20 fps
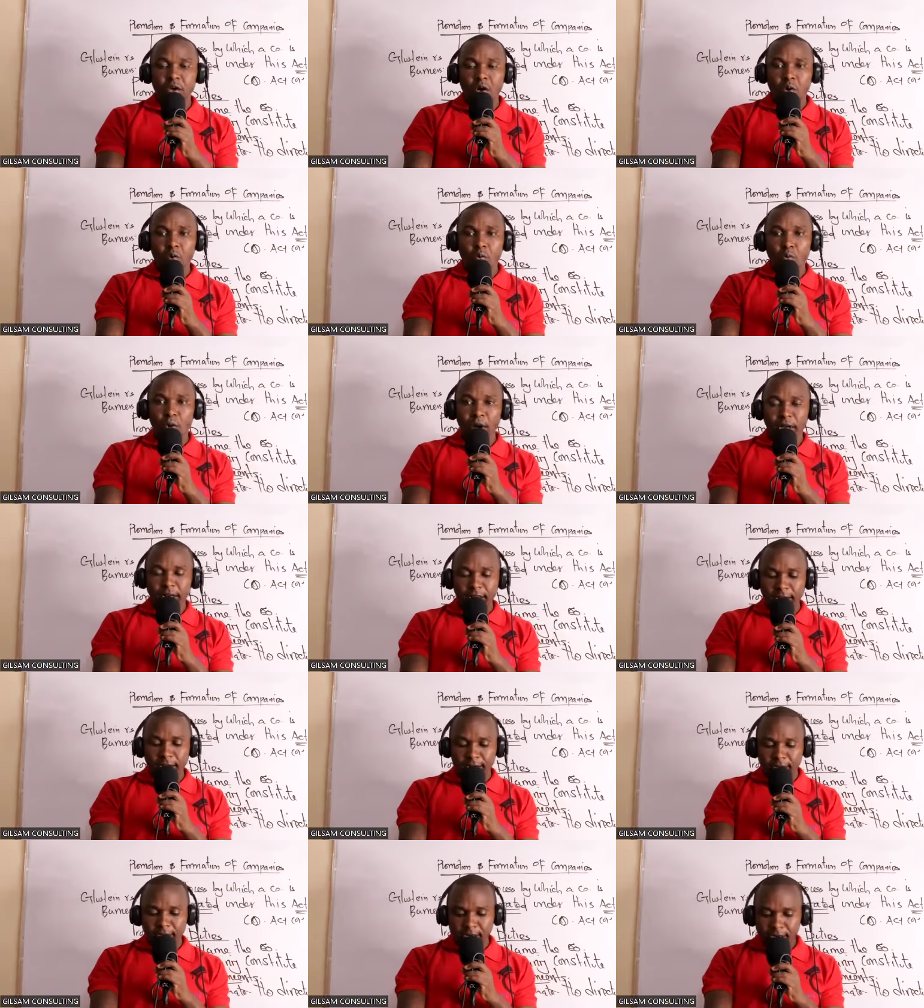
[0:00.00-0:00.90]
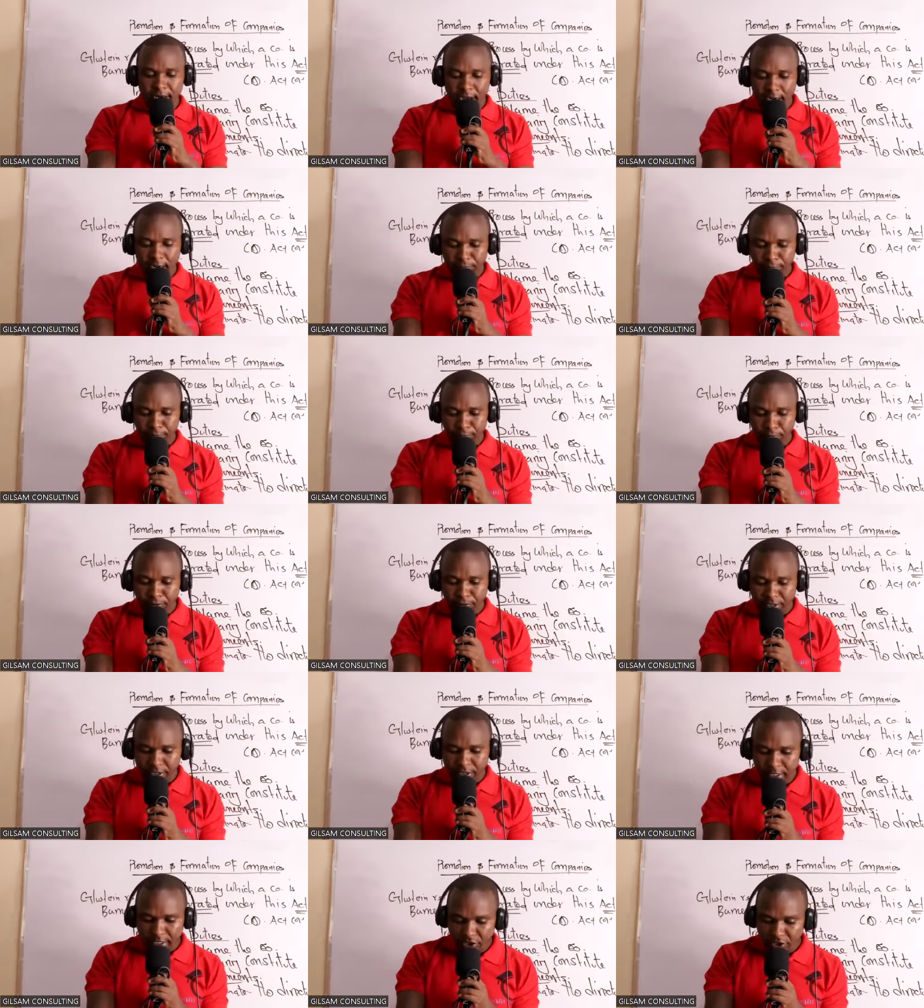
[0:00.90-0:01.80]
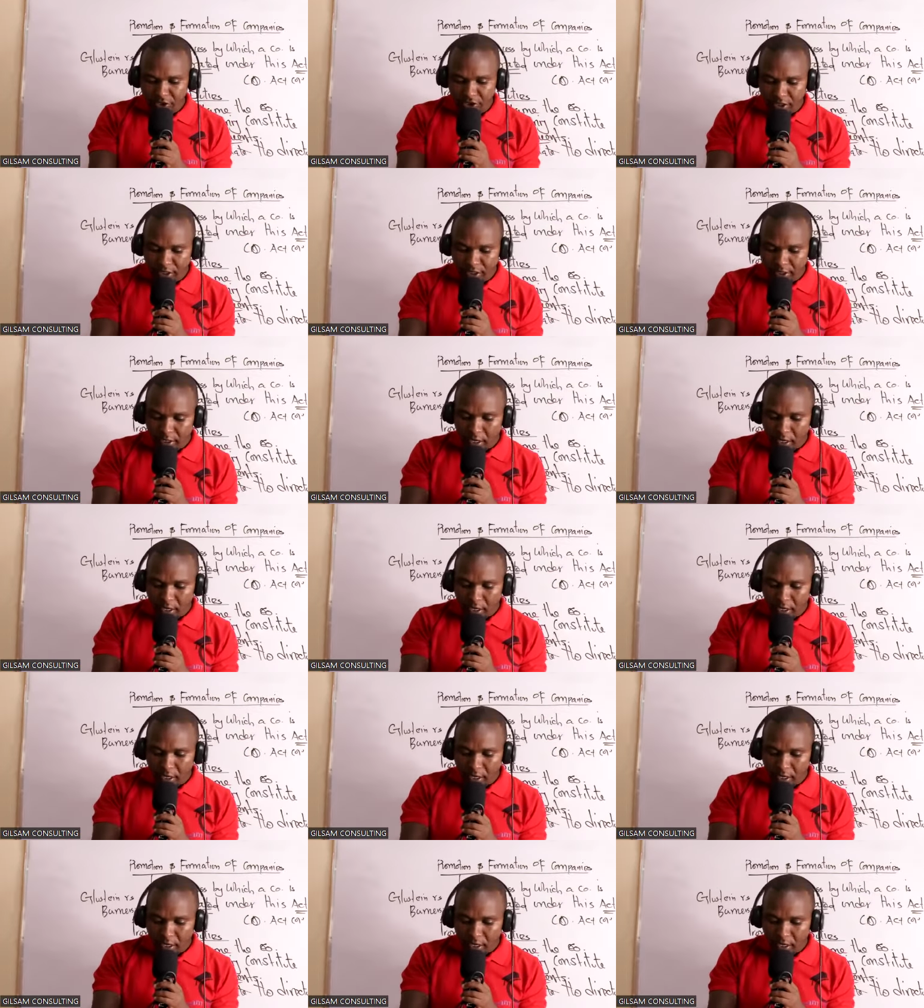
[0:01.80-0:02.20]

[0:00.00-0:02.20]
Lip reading: 140 Kenya shilling